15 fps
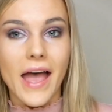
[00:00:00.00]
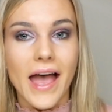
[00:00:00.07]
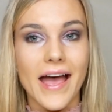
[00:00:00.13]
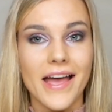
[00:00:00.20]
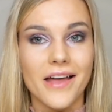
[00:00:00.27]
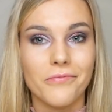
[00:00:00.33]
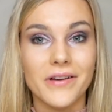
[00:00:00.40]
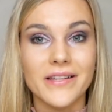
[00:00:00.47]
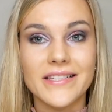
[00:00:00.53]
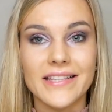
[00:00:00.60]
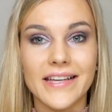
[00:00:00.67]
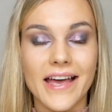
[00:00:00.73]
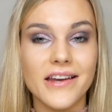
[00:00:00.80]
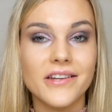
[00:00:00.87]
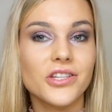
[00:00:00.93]
And
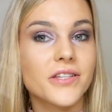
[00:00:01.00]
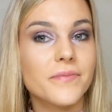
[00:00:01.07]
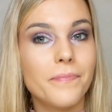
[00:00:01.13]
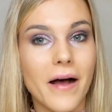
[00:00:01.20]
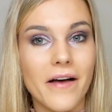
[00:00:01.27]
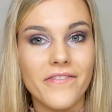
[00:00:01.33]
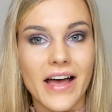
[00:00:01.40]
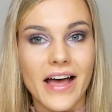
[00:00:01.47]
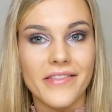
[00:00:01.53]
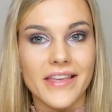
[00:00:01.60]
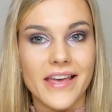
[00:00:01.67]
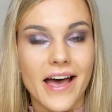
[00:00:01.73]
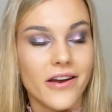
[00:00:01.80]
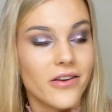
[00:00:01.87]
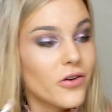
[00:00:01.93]
once again just buff
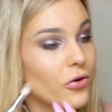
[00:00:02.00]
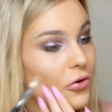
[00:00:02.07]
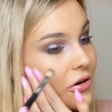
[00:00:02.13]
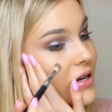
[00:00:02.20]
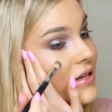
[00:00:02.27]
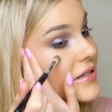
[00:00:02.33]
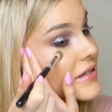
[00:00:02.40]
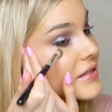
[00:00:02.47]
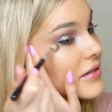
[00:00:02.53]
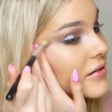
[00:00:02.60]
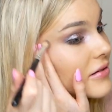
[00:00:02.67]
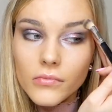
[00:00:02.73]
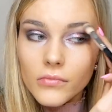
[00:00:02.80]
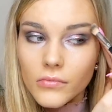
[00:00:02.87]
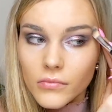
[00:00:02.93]
out the outer corners,
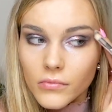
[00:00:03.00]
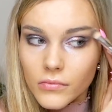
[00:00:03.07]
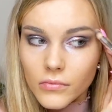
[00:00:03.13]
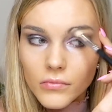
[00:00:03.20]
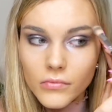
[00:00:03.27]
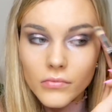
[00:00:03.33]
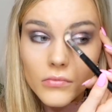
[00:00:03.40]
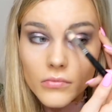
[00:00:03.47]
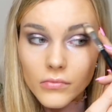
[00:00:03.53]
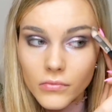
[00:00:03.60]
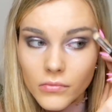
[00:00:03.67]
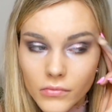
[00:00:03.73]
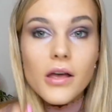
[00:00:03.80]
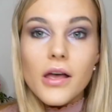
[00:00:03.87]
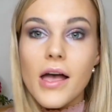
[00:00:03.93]

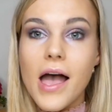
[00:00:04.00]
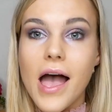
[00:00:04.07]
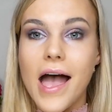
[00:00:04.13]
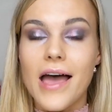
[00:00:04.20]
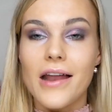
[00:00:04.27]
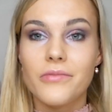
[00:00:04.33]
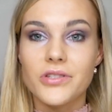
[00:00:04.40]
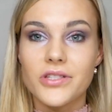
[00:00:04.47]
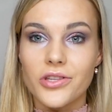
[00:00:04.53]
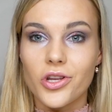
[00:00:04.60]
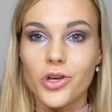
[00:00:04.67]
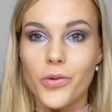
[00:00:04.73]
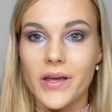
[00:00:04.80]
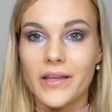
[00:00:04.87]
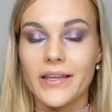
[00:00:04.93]
and I'm just
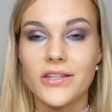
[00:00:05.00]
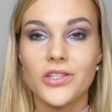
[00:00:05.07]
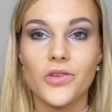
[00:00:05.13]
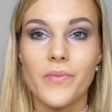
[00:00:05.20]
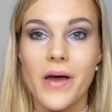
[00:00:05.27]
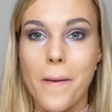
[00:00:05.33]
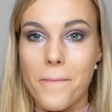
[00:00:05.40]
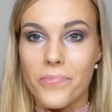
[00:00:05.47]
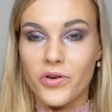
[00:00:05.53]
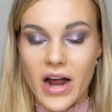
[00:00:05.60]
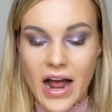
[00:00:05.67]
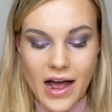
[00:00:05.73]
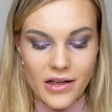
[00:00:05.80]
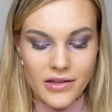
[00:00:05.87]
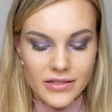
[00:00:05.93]
going to quickly do my
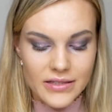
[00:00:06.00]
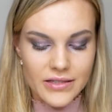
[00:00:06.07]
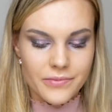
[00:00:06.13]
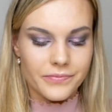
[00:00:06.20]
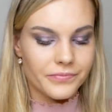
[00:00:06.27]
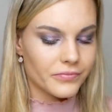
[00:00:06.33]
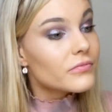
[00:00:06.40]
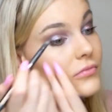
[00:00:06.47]
brows.